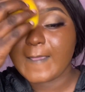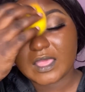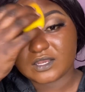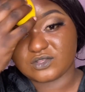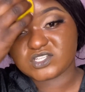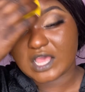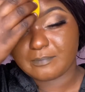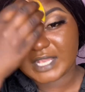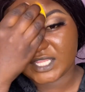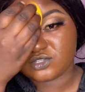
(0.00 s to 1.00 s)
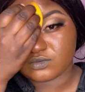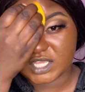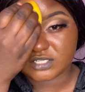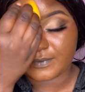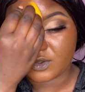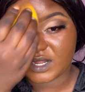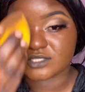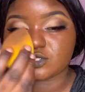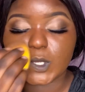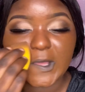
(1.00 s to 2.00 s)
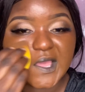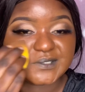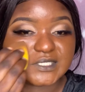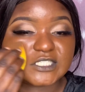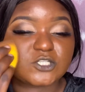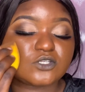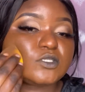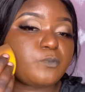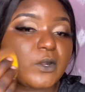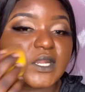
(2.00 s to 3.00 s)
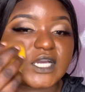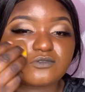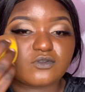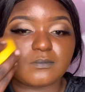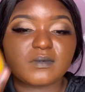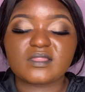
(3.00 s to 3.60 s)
Don't apply too much product, so just use product from